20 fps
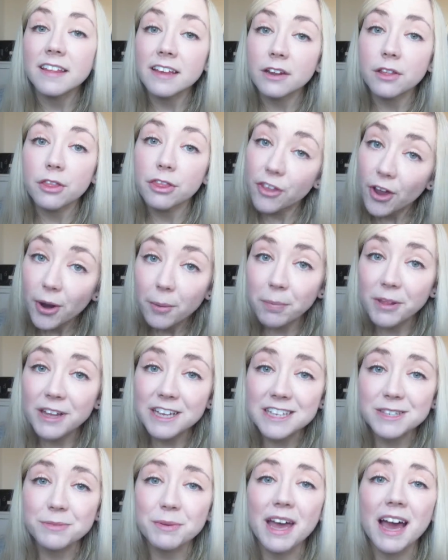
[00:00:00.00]
And then in third
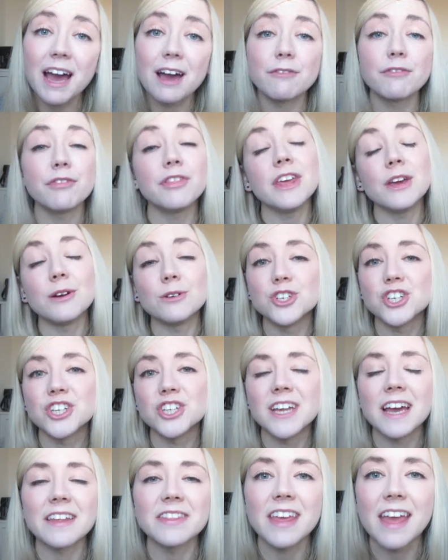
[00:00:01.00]
place we have The
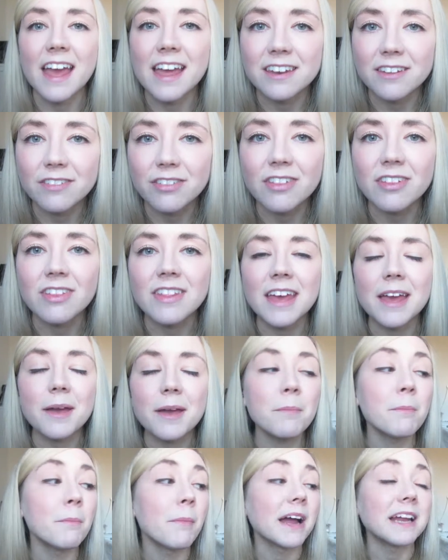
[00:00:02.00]
Ocean at the End of the
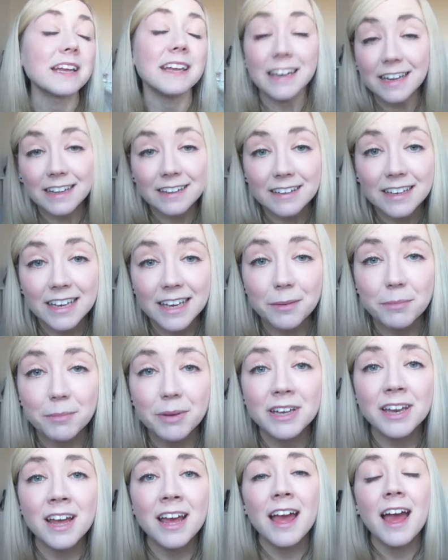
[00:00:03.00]
Lane by Neil
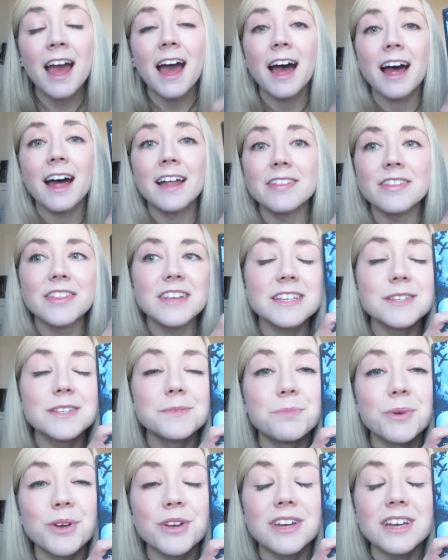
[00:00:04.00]
Gaiman and this
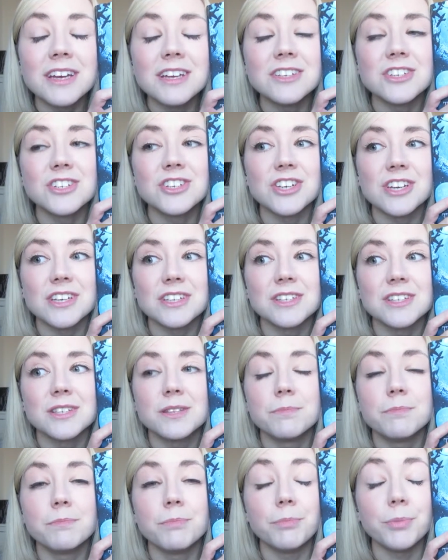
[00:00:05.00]
book is
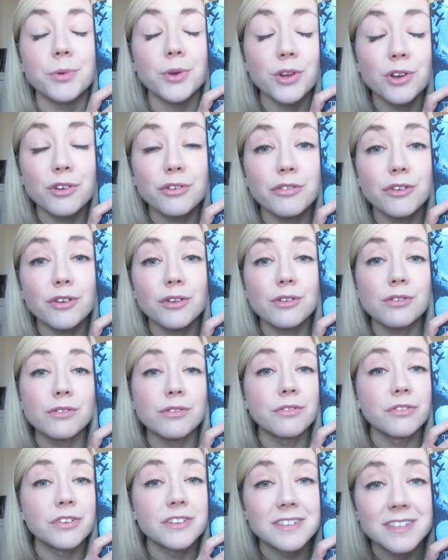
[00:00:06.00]
just beautiful,
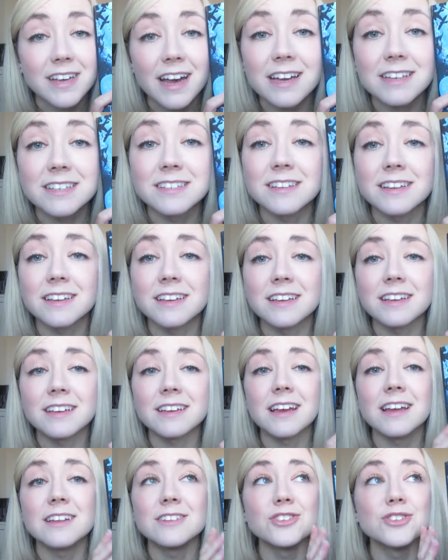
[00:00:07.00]
fantastic,
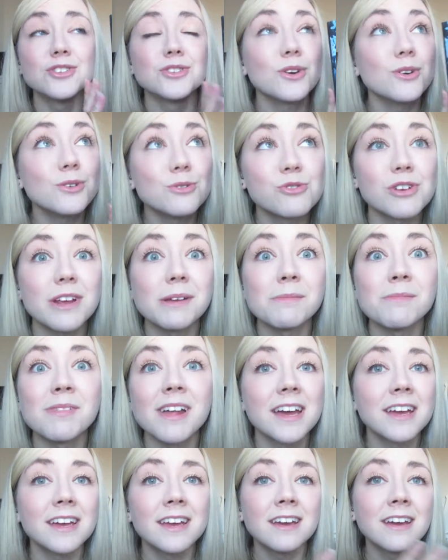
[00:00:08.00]
so
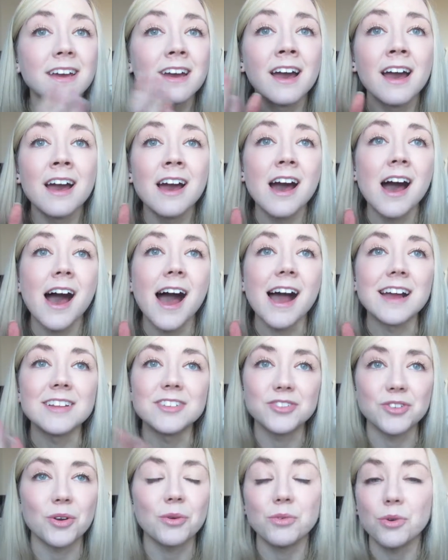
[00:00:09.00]
dreamlike. I
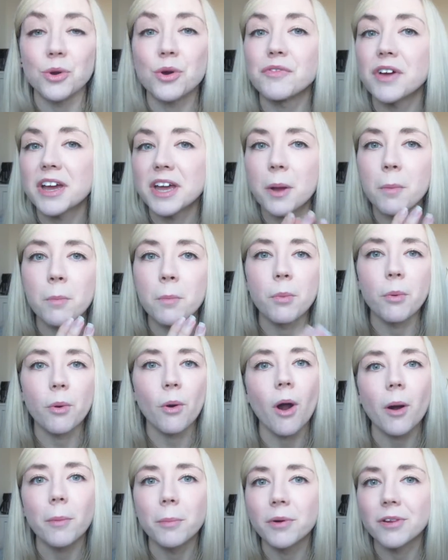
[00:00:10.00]
don't know if I can
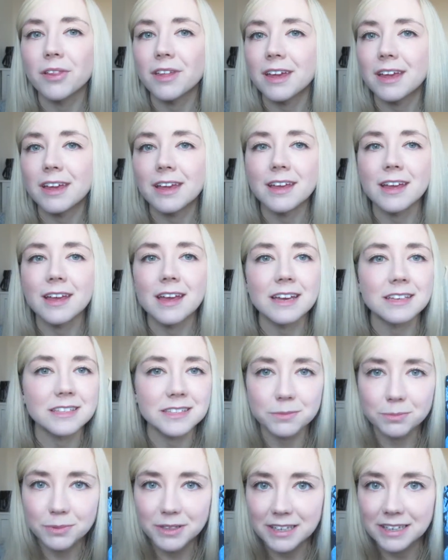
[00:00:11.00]
properly
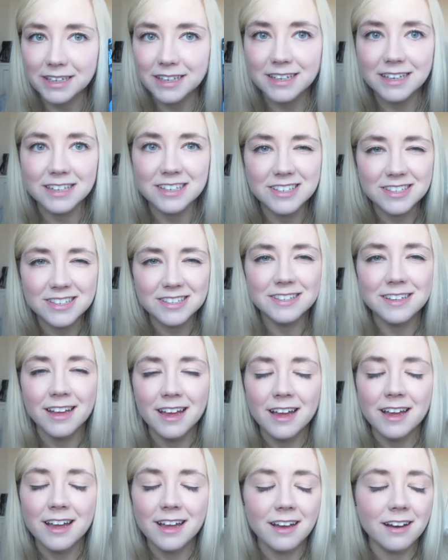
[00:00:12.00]
explain it. It's,
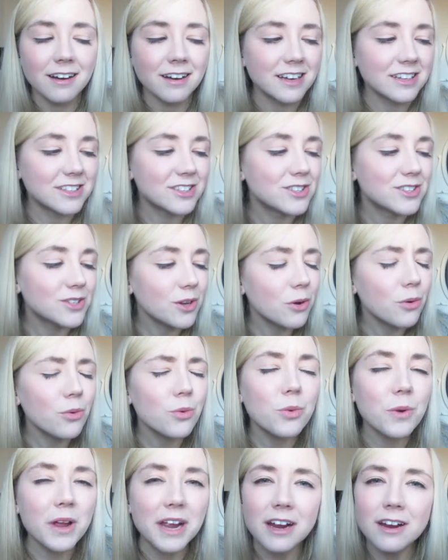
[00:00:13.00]
it's so
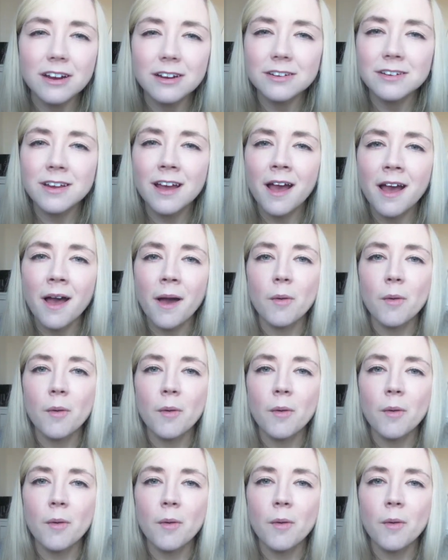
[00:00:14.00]
weird